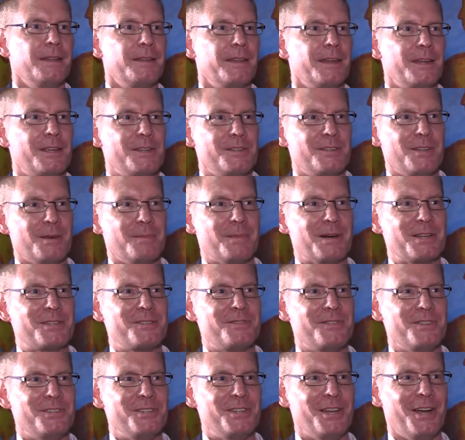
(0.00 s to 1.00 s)
Thank you so
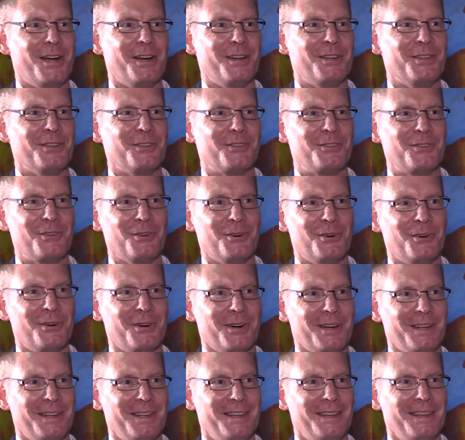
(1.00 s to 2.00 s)
much for sharing your
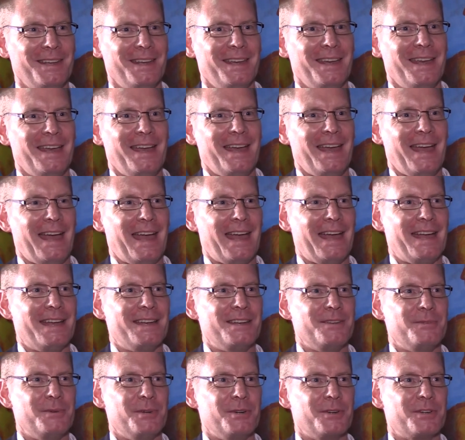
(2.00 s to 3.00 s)
story,
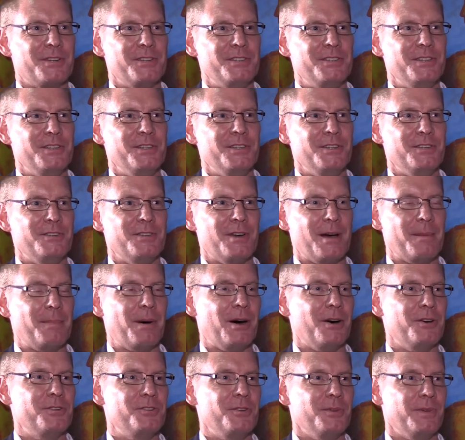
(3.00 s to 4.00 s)
and we'll continue to
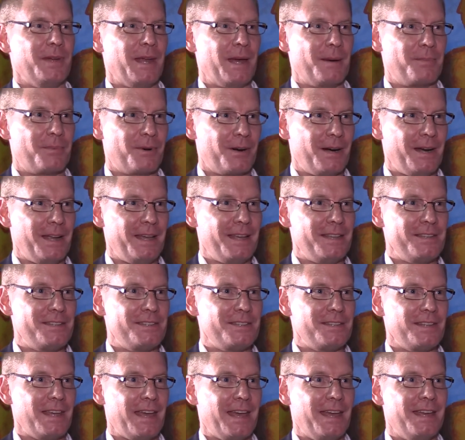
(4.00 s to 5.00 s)
uphold you in our
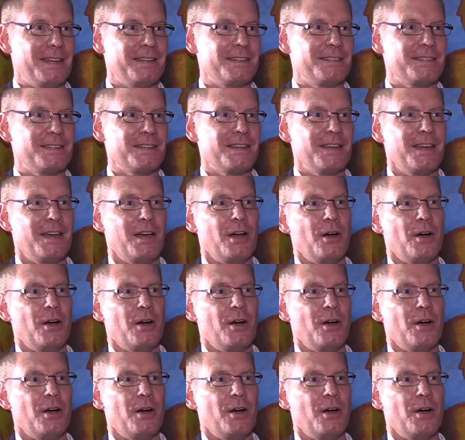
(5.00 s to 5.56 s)
prayers and